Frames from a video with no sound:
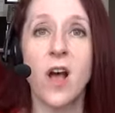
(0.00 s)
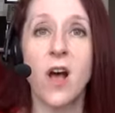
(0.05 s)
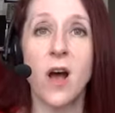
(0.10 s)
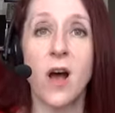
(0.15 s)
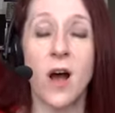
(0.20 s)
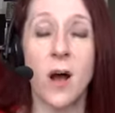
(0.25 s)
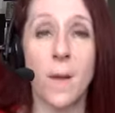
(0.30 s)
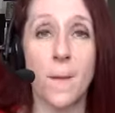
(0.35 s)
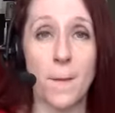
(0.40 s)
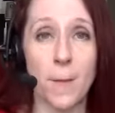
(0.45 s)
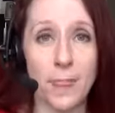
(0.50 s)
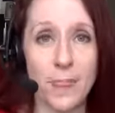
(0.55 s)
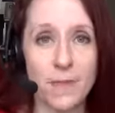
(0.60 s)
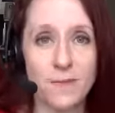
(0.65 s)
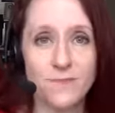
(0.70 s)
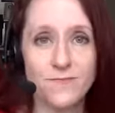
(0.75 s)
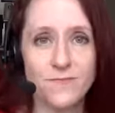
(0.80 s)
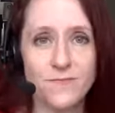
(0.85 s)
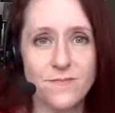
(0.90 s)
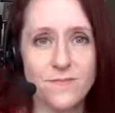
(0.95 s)
Um,
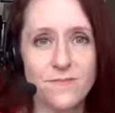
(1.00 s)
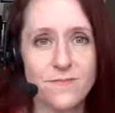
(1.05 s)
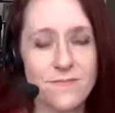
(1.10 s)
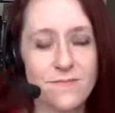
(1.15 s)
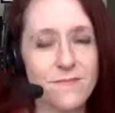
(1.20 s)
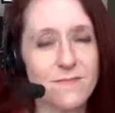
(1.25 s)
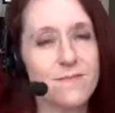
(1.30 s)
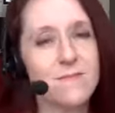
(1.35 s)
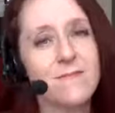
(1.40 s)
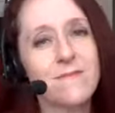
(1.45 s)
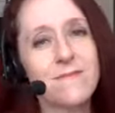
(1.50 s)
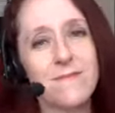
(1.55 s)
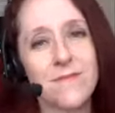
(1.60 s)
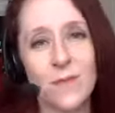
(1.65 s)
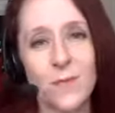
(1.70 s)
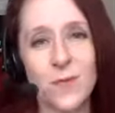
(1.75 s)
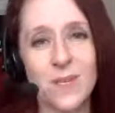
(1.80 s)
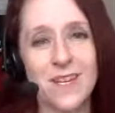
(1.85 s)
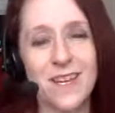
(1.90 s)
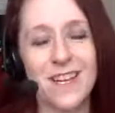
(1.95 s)

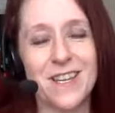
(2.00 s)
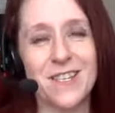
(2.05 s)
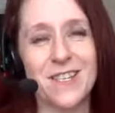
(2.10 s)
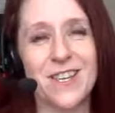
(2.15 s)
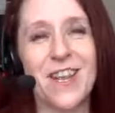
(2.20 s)
what did I just?